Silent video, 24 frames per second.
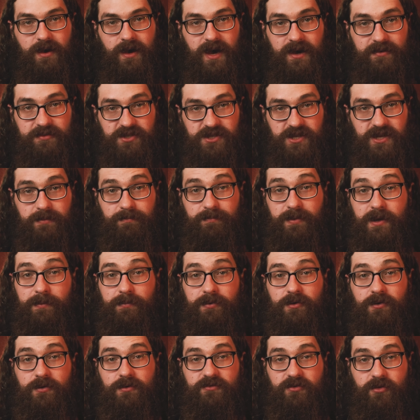I've seen
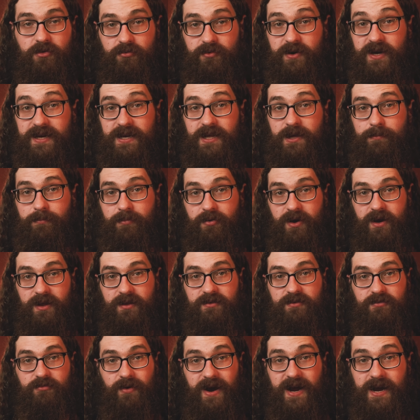people 3D
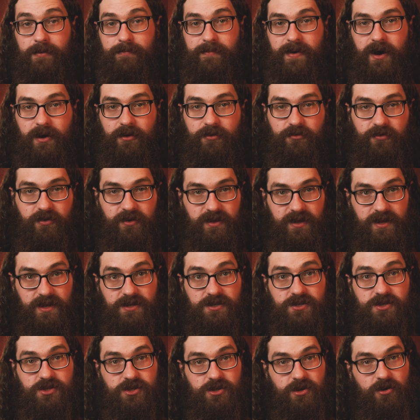print rack mounts for
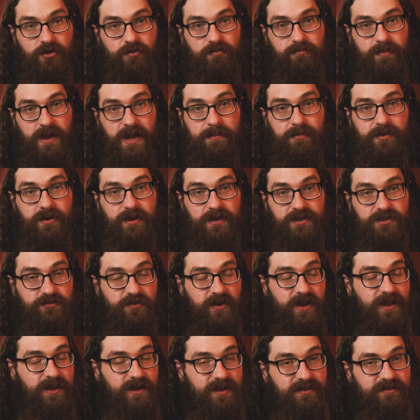these, so maybe it's
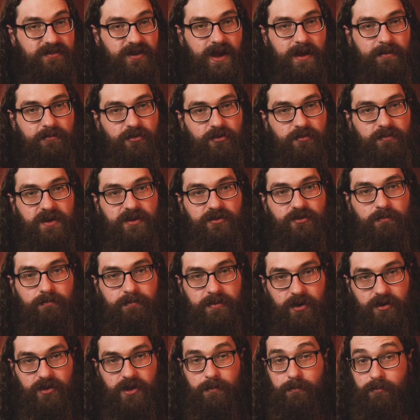finally time for me to
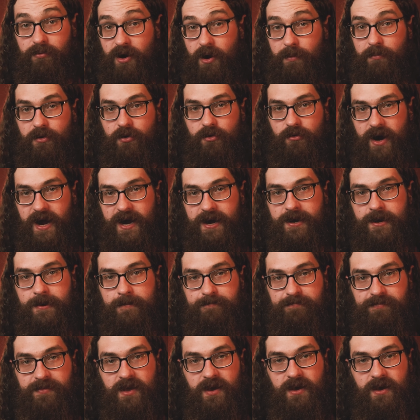build a proper rack.